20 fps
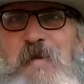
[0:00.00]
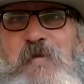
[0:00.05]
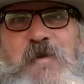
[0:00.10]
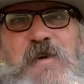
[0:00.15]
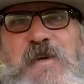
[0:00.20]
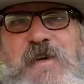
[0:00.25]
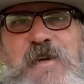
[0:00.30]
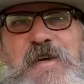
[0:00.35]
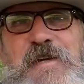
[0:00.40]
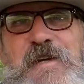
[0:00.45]
we
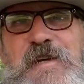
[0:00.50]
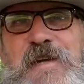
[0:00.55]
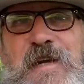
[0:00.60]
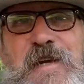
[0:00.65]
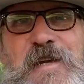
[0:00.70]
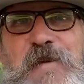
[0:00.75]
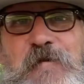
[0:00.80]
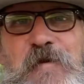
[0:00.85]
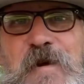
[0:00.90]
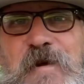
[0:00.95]
can get in
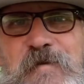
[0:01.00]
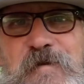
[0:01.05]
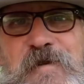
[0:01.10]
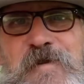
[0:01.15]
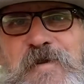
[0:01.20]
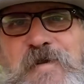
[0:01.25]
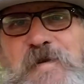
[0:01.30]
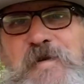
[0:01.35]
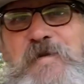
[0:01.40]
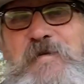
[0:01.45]
anywhere
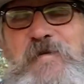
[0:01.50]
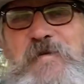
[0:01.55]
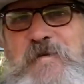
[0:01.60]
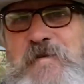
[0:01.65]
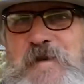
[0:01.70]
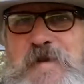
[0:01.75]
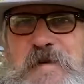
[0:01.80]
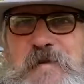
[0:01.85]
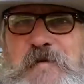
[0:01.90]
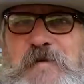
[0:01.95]
with it,
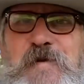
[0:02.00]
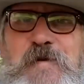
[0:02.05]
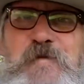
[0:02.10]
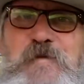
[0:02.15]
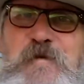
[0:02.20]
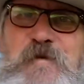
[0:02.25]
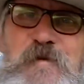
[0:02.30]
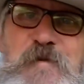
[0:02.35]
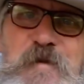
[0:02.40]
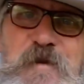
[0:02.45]
where
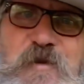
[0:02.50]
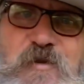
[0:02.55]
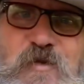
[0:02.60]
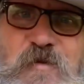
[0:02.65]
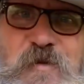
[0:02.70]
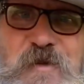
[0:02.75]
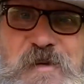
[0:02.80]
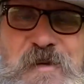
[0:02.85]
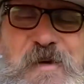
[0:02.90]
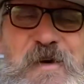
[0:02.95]
we
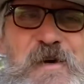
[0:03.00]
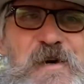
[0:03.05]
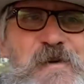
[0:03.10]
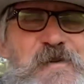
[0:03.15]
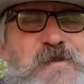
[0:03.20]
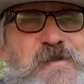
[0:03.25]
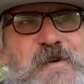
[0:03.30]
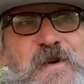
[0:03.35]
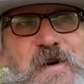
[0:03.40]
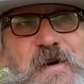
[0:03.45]
normally go,
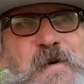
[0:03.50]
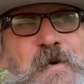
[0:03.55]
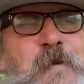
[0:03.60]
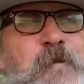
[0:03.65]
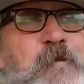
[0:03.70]
so.